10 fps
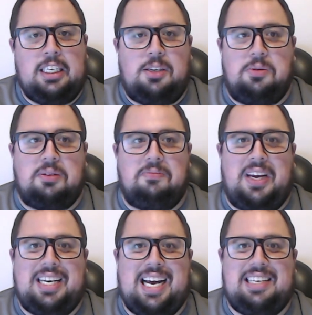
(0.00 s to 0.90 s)
doing some
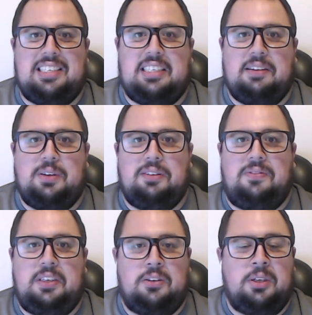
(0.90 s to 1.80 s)
fantastic stuff on the
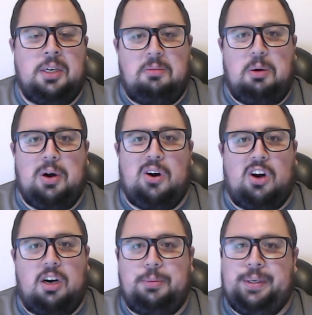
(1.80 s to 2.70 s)
field. Meanwhile,
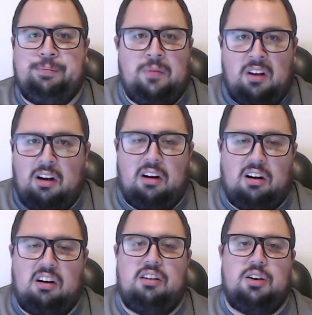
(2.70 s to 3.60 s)
Army,
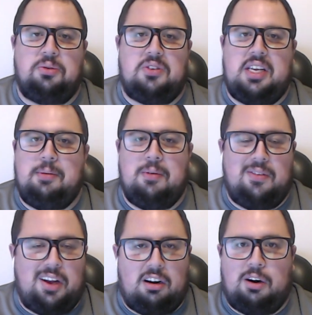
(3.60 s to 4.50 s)
hard-nosed team.
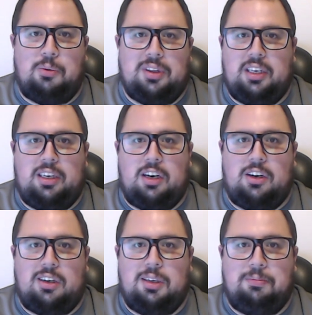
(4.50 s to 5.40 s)
They are what they
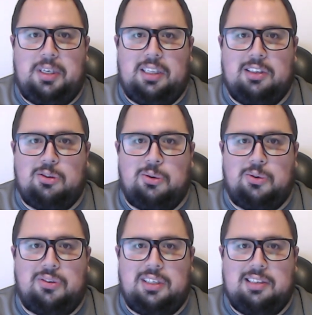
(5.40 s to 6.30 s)
are going to be this whole
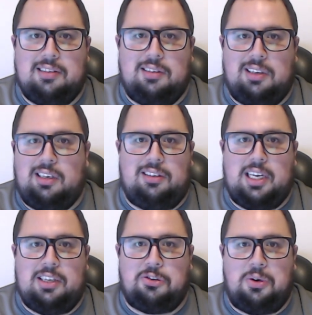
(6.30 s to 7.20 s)
season.
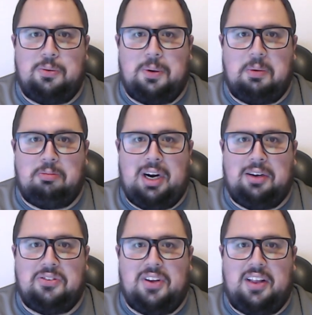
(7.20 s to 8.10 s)
Dennis Green would have been
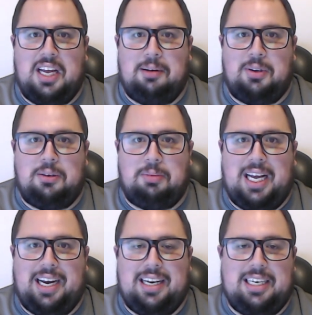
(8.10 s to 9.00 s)
proud saying that about the
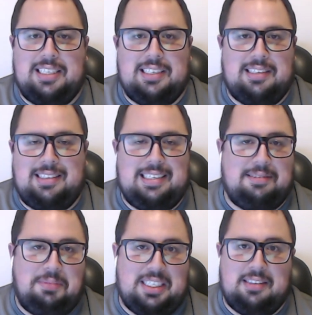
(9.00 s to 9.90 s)
Black Knights this
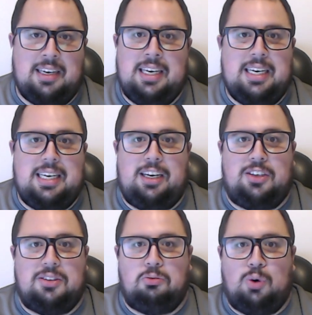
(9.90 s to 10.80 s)
season, because they're
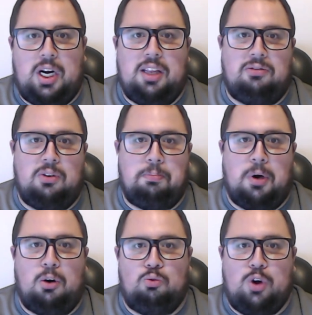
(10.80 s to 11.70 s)
just running the
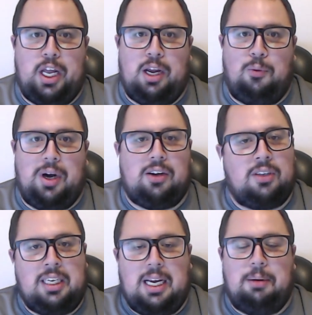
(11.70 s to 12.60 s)
football, running it
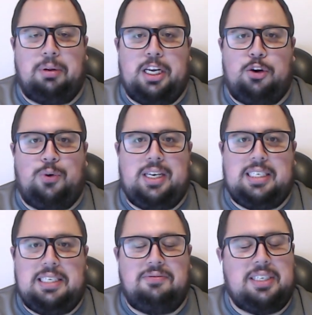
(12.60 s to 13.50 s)
well, and playing great
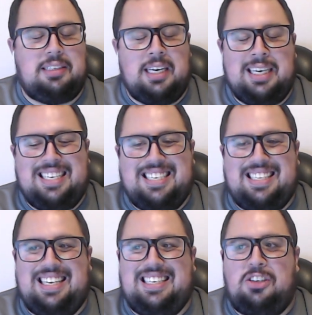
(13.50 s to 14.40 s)
defense.
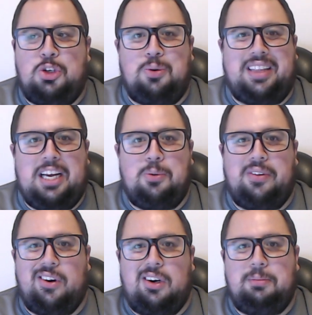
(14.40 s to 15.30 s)
Thing is, you would think
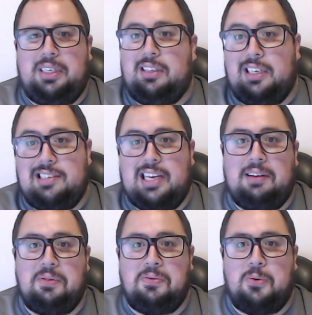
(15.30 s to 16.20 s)
with Army, yes, they
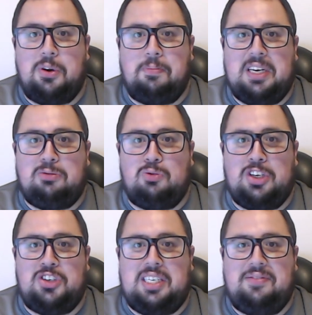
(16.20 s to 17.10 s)
have the fourth best
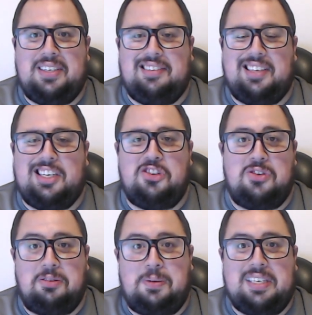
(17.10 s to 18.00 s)
rush defense in the country.
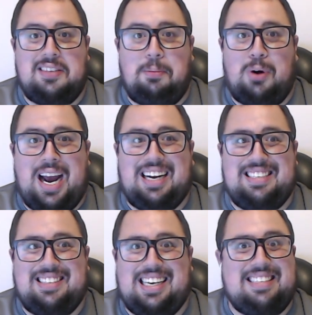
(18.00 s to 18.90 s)
That's because they
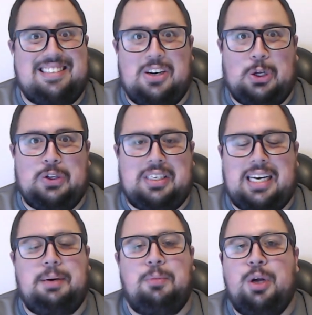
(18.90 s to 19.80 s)
practice against it all the
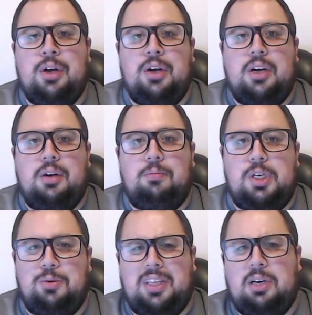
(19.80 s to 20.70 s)
time. But
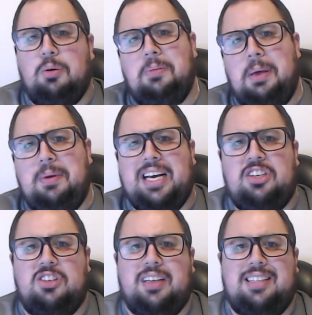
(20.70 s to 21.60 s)
you would think, well, maybe that
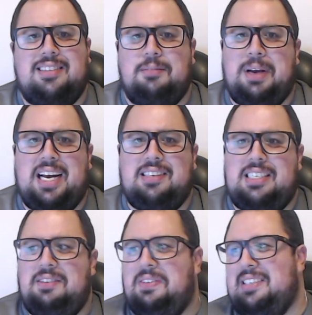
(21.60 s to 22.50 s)
just lets the pass
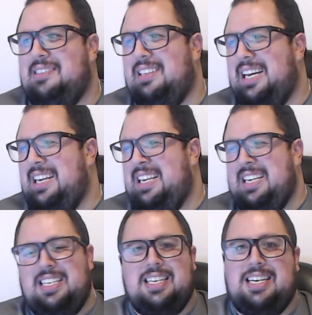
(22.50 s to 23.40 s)
defense slide.
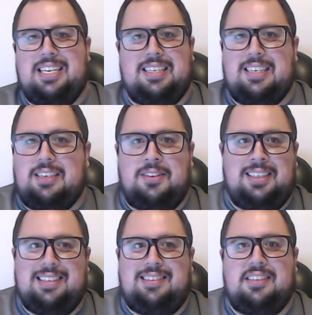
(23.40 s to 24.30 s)
No, no, no, no, no.
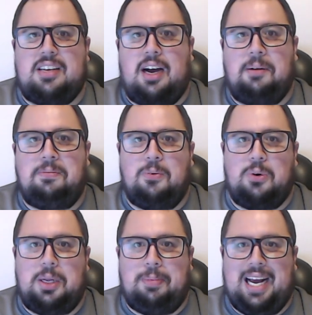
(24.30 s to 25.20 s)
This is a top
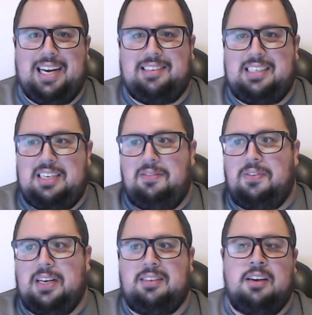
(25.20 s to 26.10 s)
forty pass
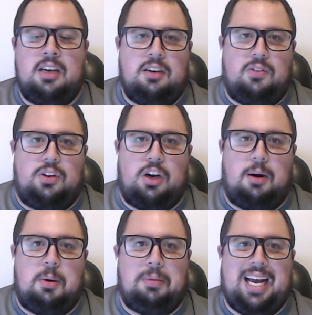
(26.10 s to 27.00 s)
defense for the
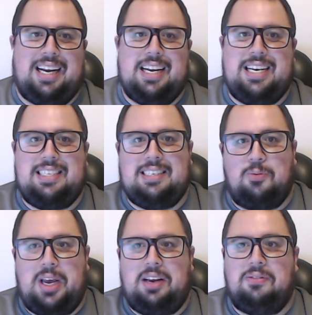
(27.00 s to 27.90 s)
Army Black Knights.
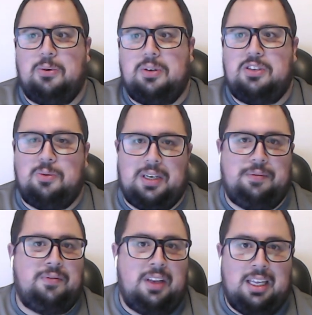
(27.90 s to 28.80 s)
And Wake Forest, well,